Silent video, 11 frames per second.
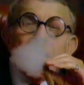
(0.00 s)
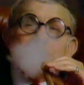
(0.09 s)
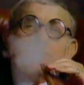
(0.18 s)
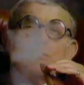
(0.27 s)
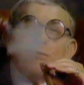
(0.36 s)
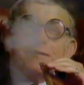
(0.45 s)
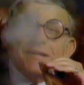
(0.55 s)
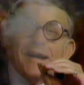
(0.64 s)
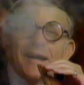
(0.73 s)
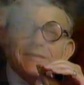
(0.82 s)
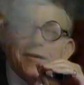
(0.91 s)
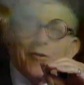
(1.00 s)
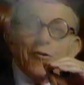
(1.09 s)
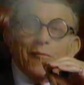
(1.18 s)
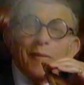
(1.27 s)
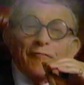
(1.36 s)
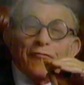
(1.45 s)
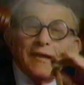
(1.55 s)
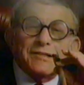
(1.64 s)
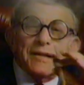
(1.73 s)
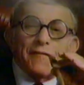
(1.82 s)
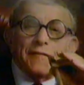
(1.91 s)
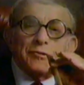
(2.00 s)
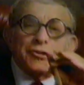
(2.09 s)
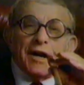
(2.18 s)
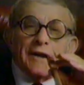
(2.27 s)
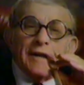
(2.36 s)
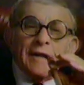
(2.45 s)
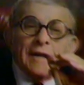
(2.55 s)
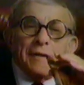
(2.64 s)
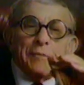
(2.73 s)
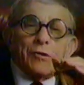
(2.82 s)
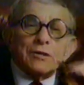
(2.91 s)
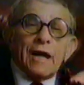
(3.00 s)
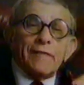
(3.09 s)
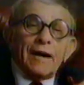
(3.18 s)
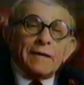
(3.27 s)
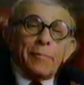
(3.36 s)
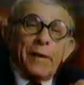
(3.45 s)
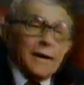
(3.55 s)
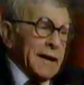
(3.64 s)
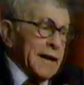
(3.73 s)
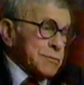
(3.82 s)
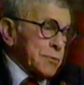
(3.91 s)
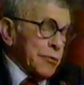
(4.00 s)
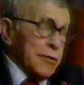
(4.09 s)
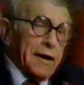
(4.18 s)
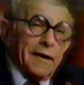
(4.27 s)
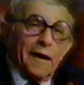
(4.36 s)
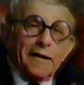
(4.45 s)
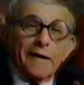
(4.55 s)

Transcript: When I smoke cigars at home, my friends never object because I've got a Pollenex Pure Air